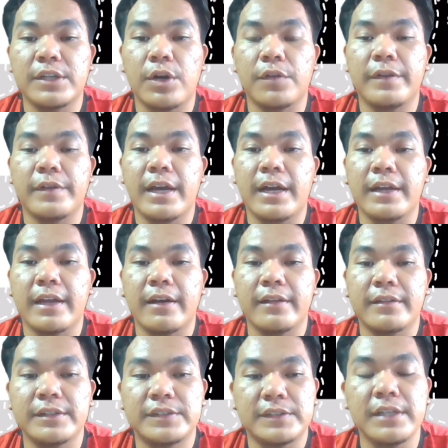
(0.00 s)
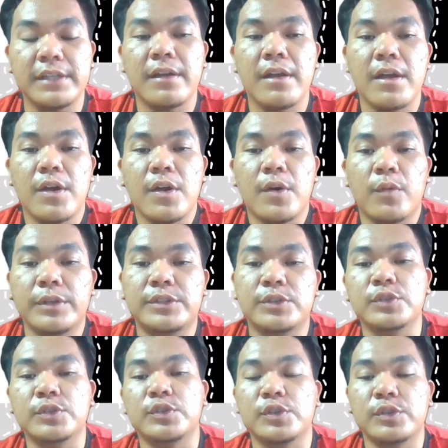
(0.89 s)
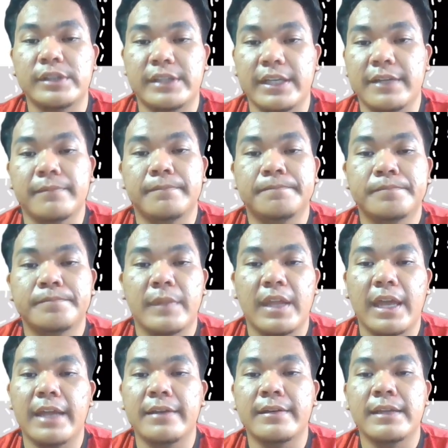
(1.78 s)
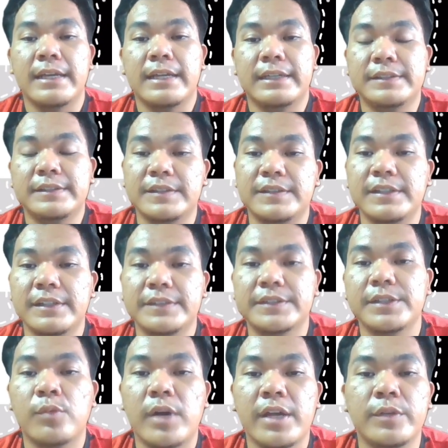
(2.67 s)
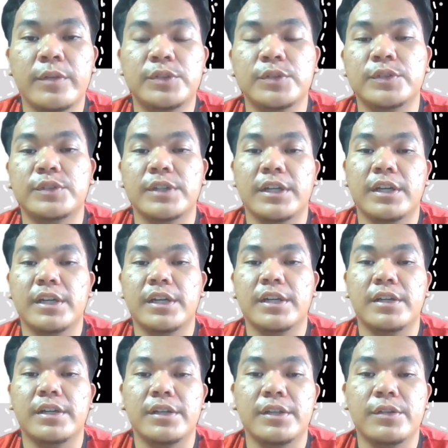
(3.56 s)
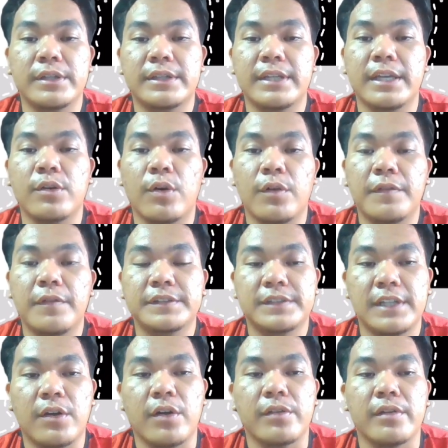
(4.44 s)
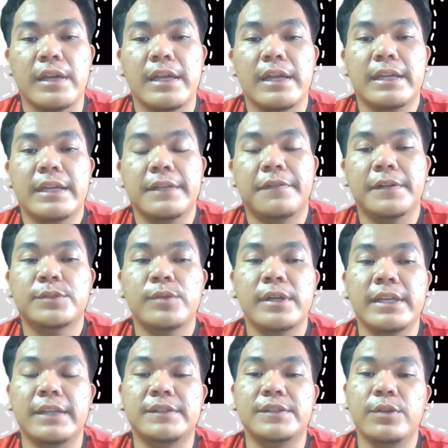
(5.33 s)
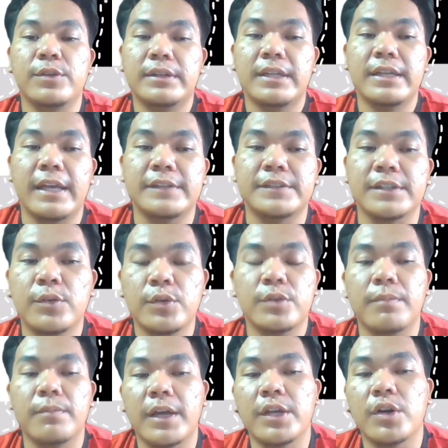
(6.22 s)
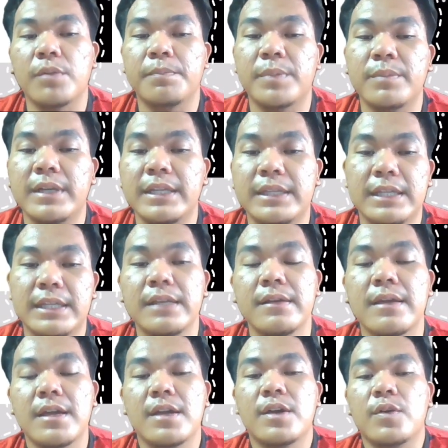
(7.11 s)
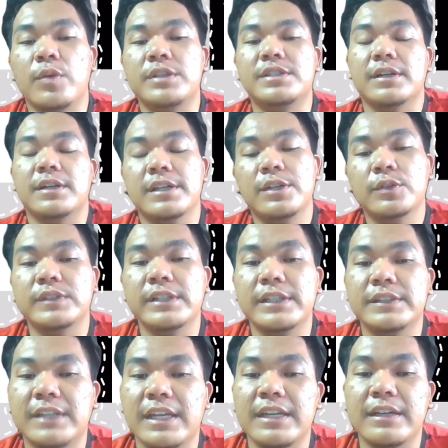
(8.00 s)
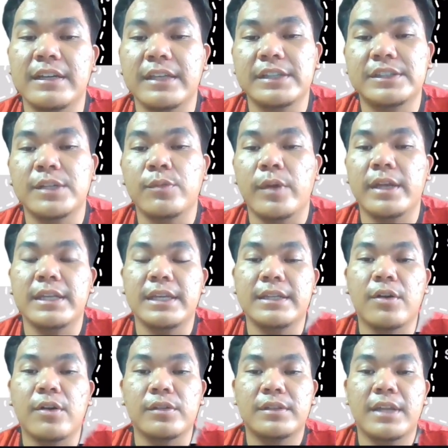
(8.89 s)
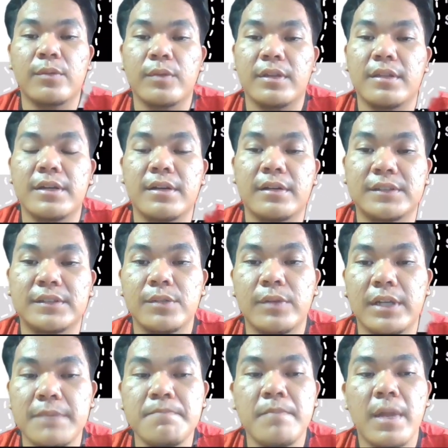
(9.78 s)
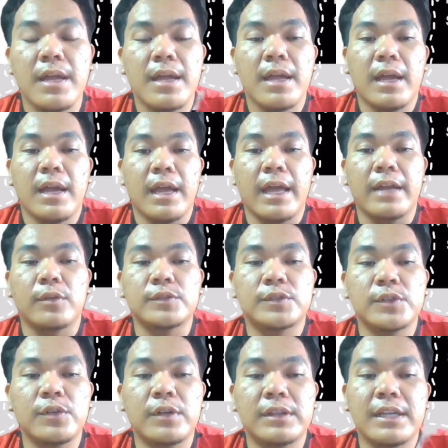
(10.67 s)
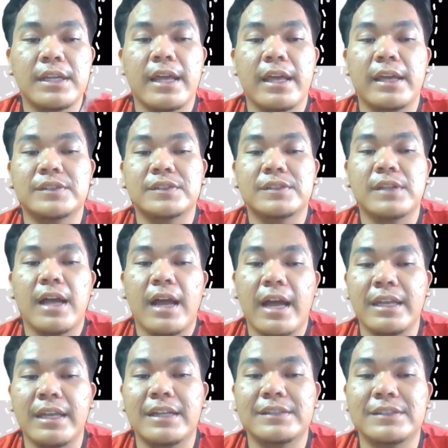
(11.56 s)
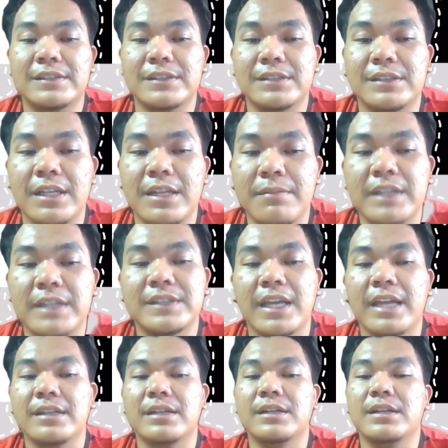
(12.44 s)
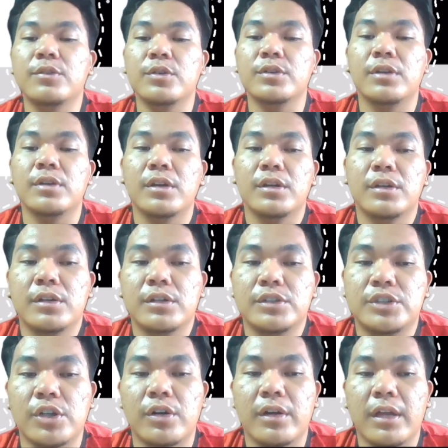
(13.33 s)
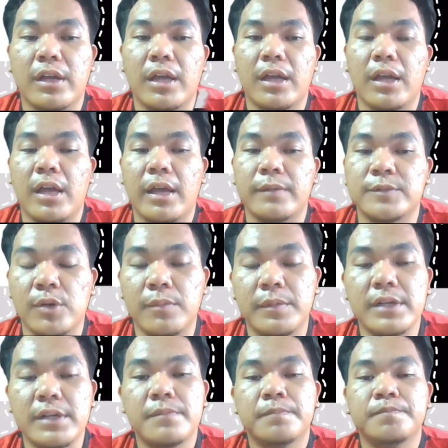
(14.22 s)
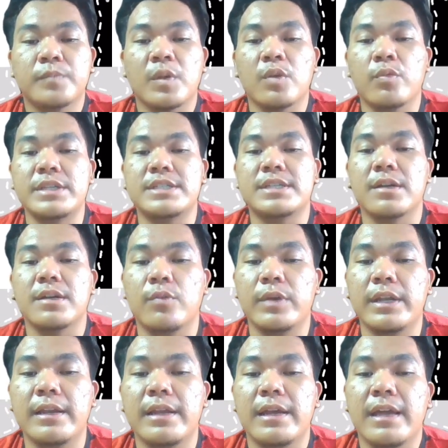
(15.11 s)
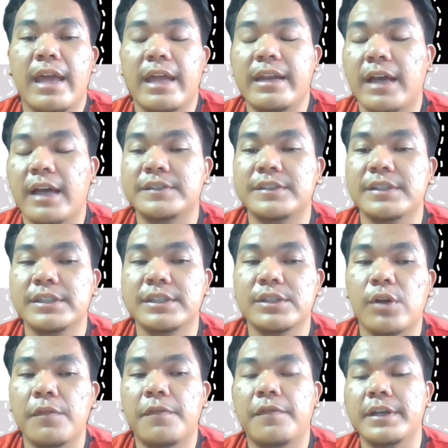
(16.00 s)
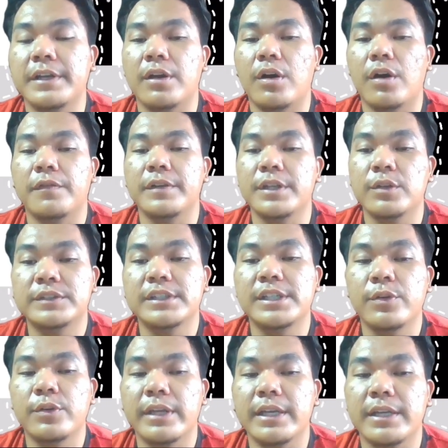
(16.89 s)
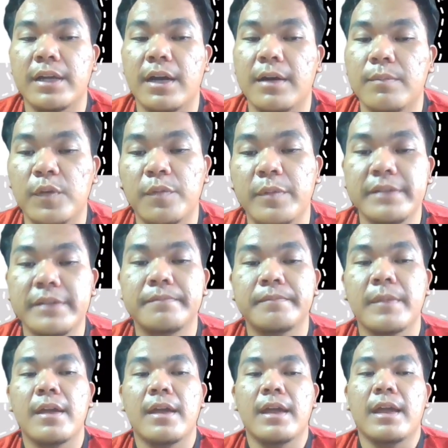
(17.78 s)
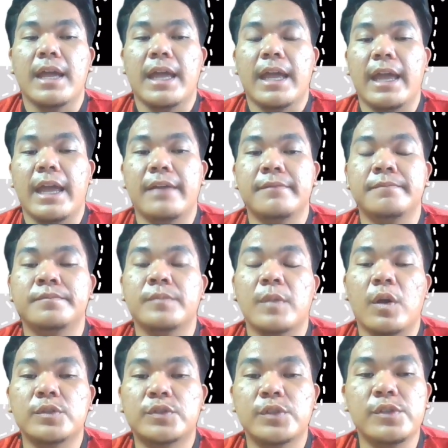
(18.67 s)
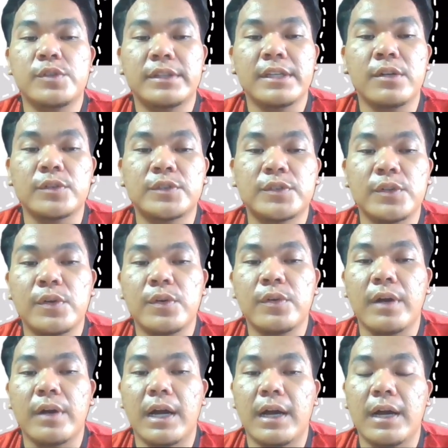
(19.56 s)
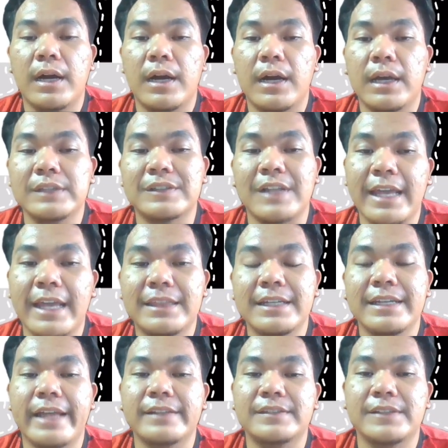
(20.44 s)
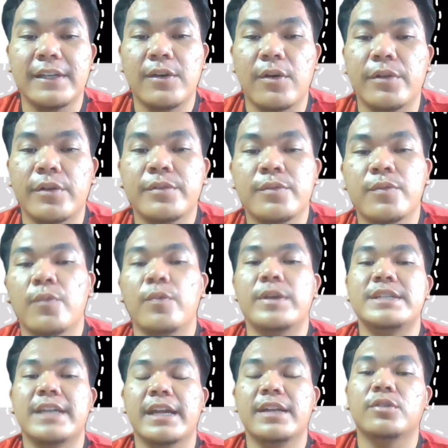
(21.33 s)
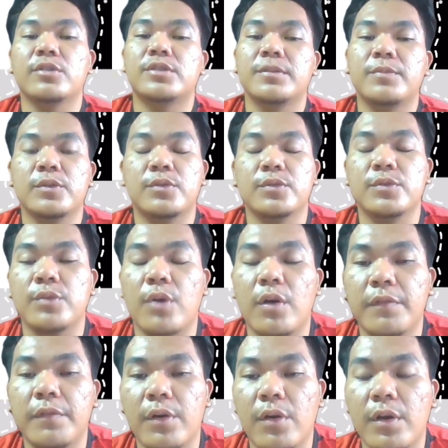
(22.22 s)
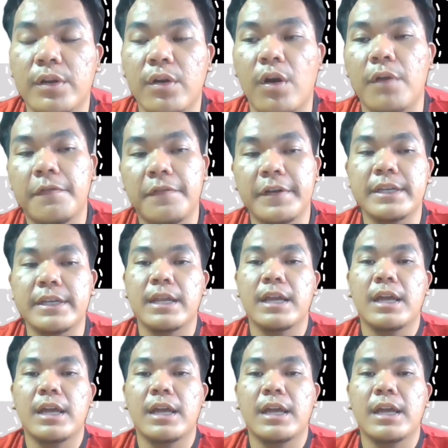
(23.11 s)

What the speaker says: of their characteristic, we choose urethane. And this is the reason why we choose urethane over silicone. The first one is urethane has a good biocompatibility, which reduces the skin irritation when in contact with the residual limb. And also urethane has high elasticity limits and a good shock absorber, which will enhance the comfort of the user during movement. And also urethane also is lighter than silicone, which can contribute to overall comfort